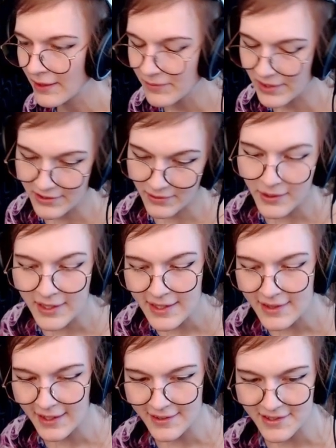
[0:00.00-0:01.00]
Because we
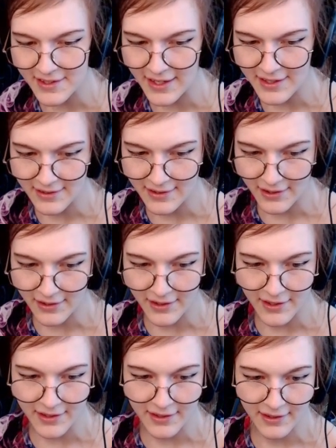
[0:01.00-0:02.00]
need that state
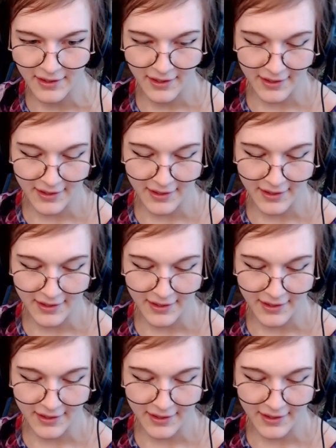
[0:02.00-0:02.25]
in